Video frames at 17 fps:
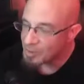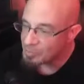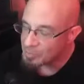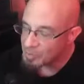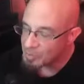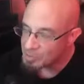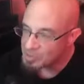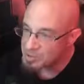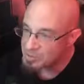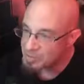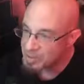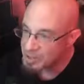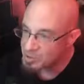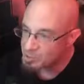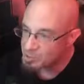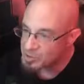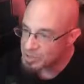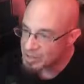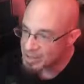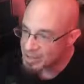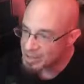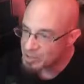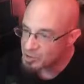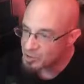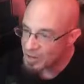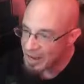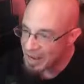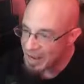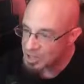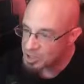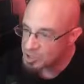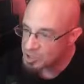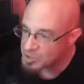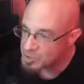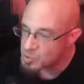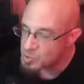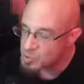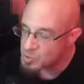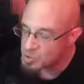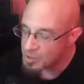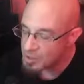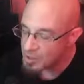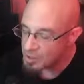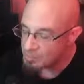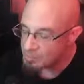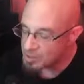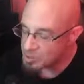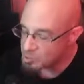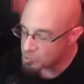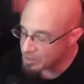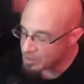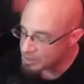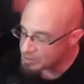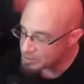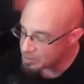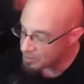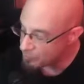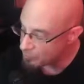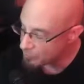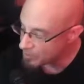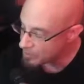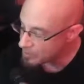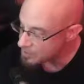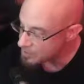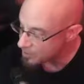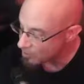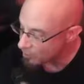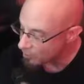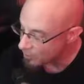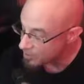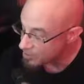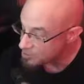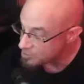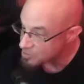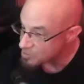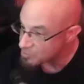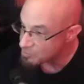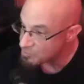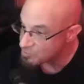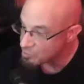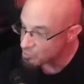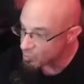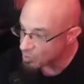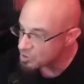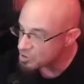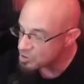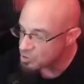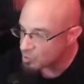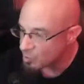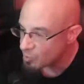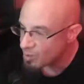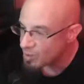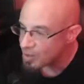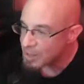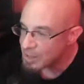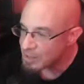There were some interesting interactions between different artists that you weren't sure.